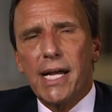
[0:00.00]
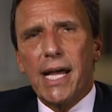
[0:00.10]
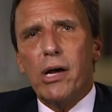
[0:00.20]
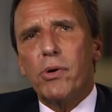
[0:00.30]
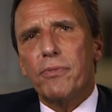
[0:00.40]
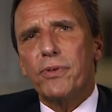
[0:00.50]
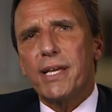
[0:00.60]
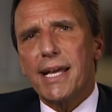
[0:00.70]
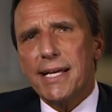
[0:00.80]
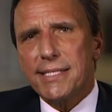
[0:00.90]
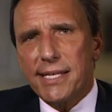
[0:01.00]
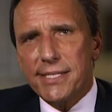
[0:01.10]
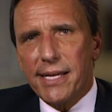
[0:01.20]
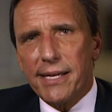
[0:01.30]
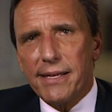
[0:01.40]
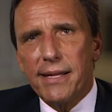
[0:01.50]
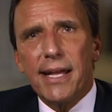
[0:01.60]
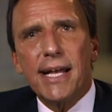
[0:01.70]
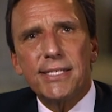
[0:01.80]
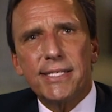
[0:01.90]
However, the SSA
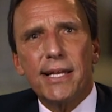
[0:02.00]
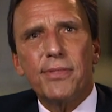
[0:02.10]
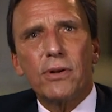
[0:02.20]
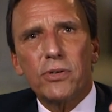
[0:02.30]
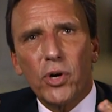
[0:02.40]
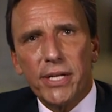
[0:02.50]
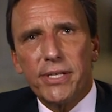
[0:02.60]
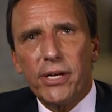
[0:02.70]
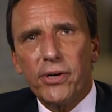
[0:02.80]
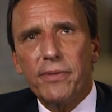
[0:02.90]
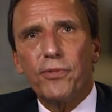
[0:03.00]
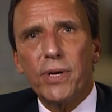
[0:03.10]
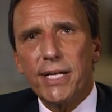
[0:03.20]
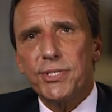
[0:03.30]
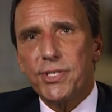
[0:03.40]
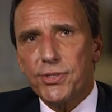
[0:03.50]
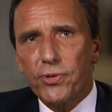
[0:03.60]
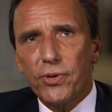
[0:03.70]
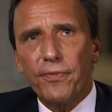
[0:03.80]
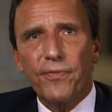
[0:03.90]
has set their criteria for each
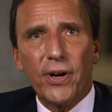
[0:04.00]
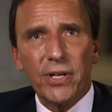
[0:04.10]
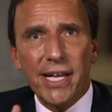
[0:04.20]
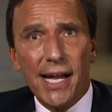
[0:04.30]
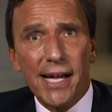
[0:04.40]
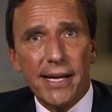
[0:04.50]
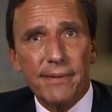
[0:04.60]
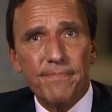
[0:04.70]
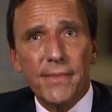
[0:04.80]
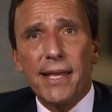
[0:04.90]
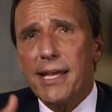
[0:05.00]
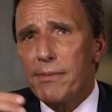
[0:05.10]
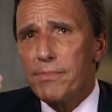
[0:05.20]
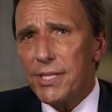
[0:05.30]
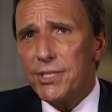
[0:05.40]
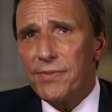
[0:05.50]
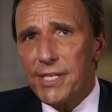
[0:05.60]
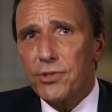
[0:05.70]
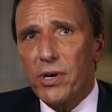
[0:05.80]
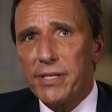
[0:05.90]
disorder fairly high, and much of
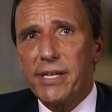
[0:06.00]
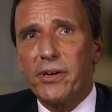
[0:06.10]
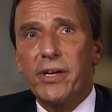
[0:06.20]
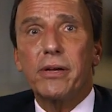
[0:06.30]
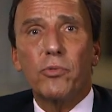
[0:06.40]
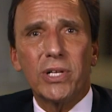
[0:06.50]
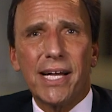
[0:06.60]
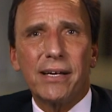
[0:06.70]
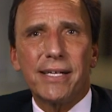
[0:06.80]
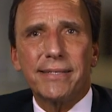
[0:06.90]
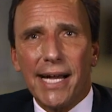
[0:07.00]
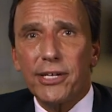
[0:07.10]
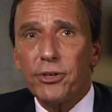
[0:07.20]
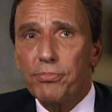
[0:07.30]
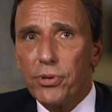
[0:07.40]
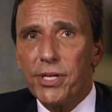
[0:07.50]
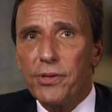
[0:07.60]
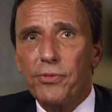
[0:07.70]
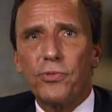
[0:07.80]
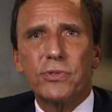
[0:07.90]
these criteria rely on a doctor putting
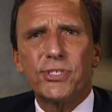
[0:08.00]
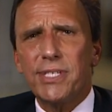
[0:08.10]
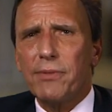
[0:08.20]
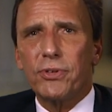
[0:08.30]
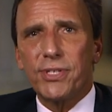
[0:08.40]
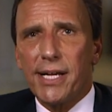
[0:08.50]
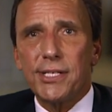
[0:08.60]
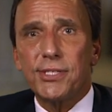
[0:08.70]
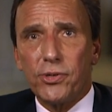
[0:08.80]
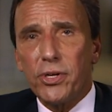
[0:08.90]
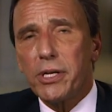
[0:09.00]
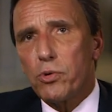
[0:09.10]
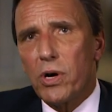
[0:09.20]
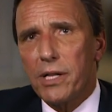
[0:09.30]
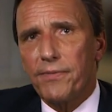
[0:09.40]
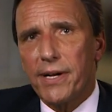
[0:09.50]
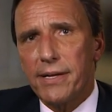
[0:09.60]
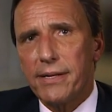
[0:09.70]
you through several tests so you can qualify.